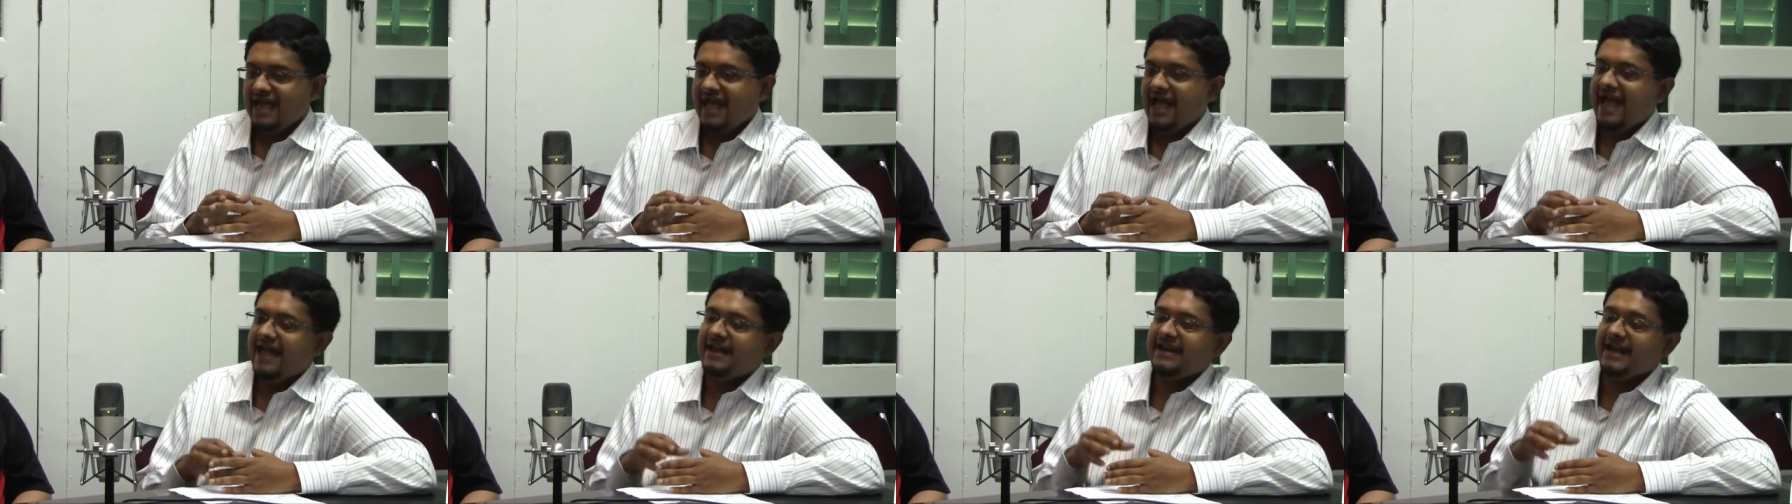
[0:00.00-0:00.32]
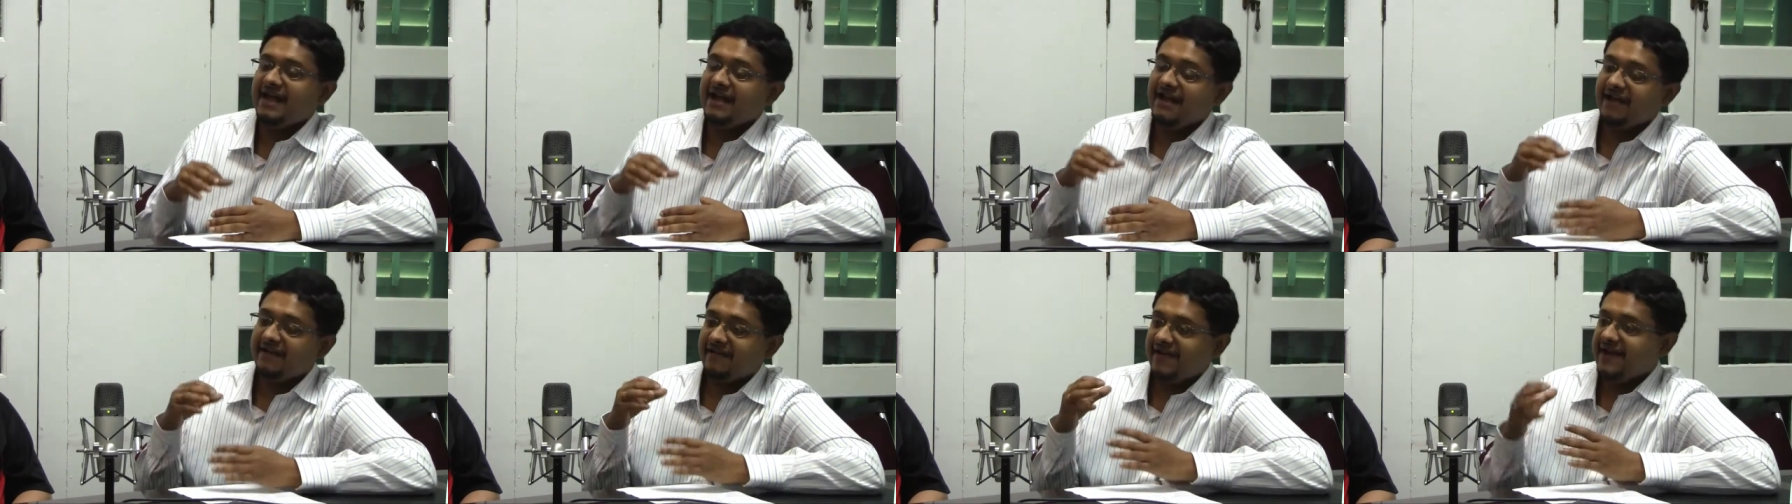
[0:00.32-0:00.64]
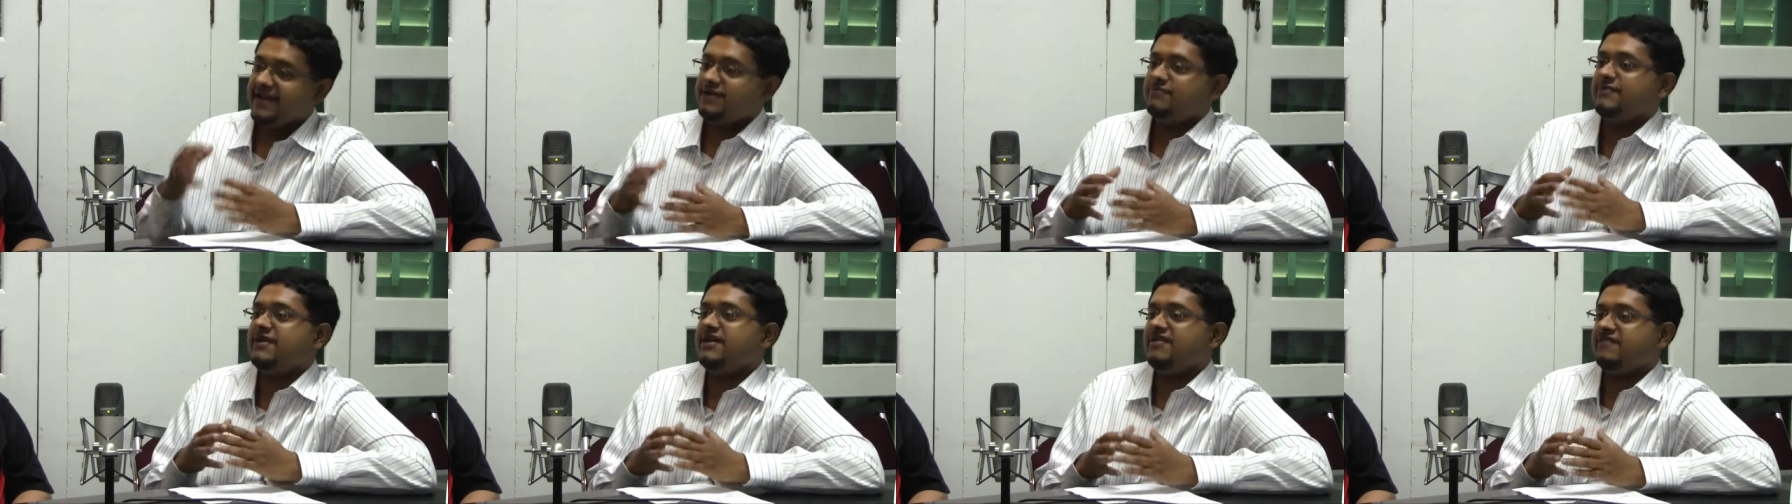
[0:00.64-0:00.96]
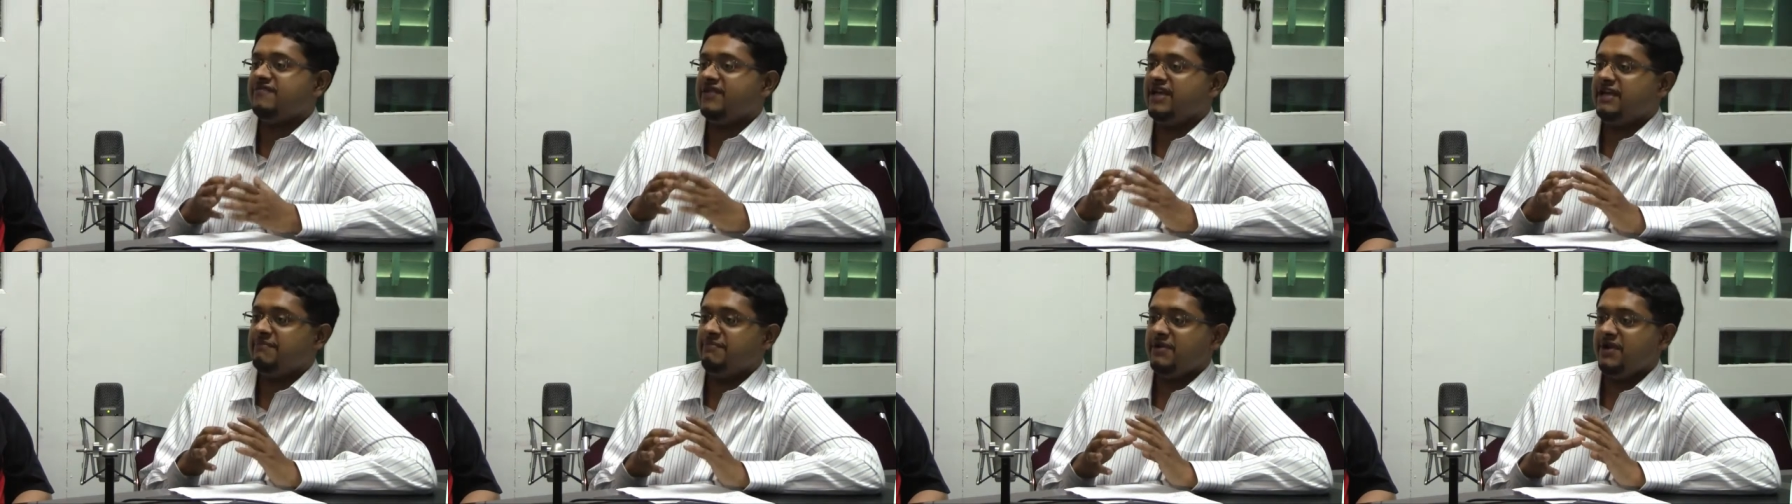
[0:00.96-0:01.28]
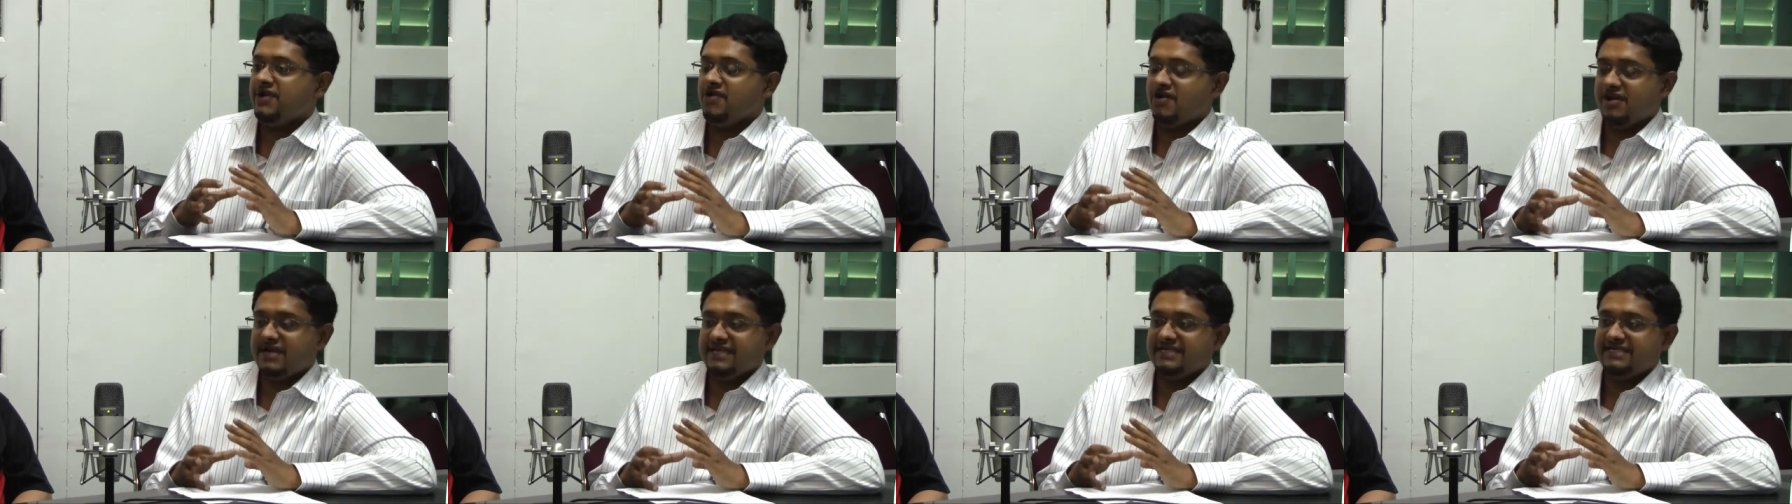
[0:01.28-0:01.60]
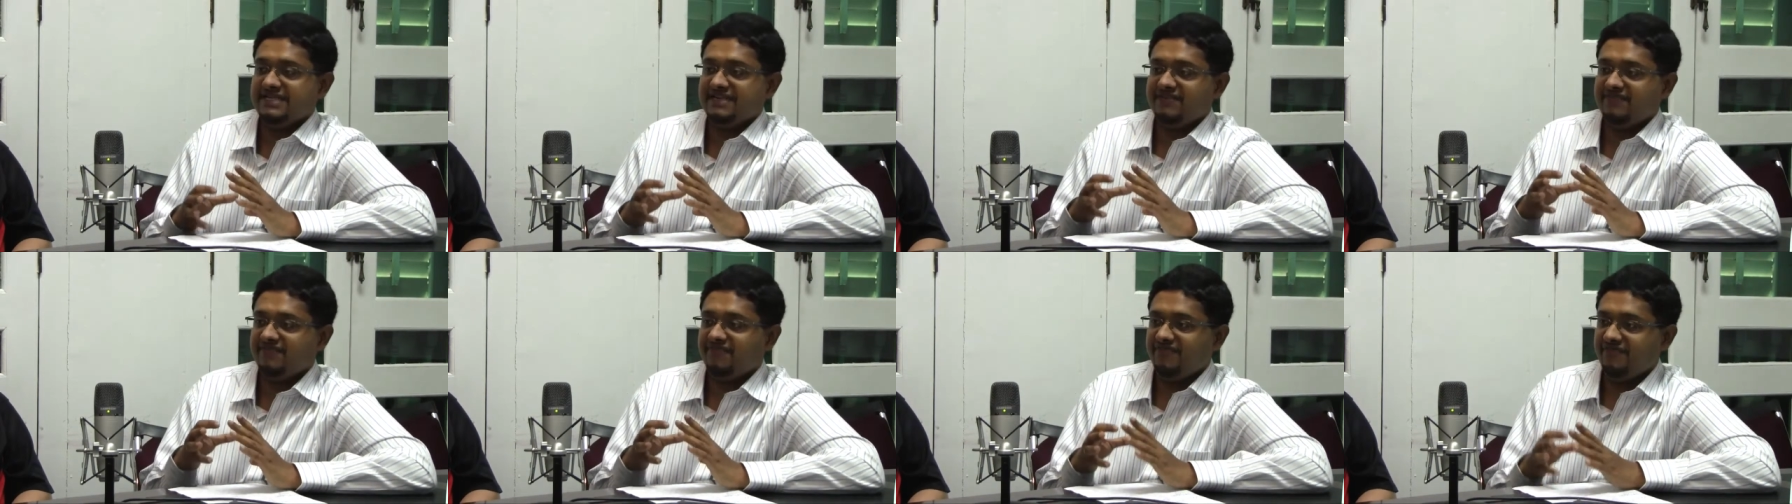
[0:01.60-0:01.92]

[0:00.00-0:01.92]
And a great way of keeping your content